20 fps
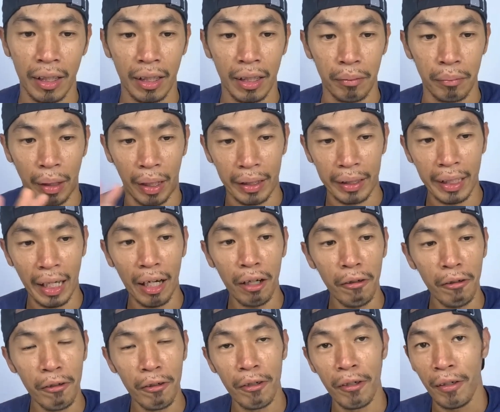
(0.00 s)
But anyhow,
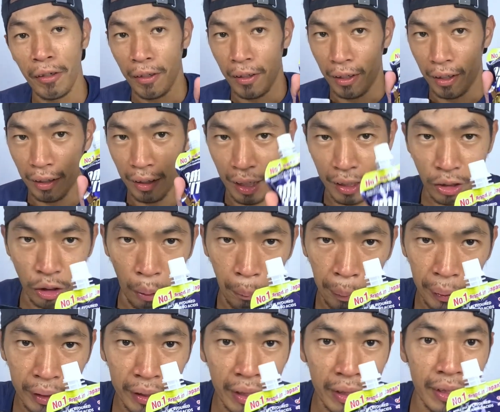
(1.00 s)
let's
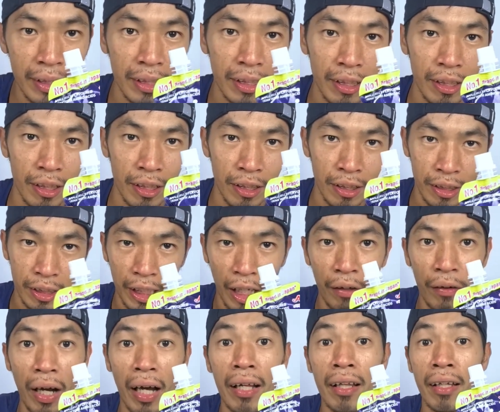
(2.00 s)
open this
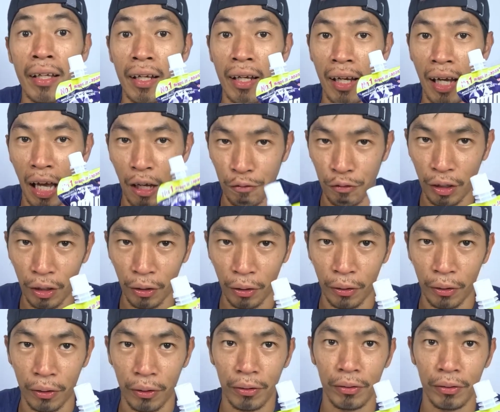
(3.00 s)
gel and have a look.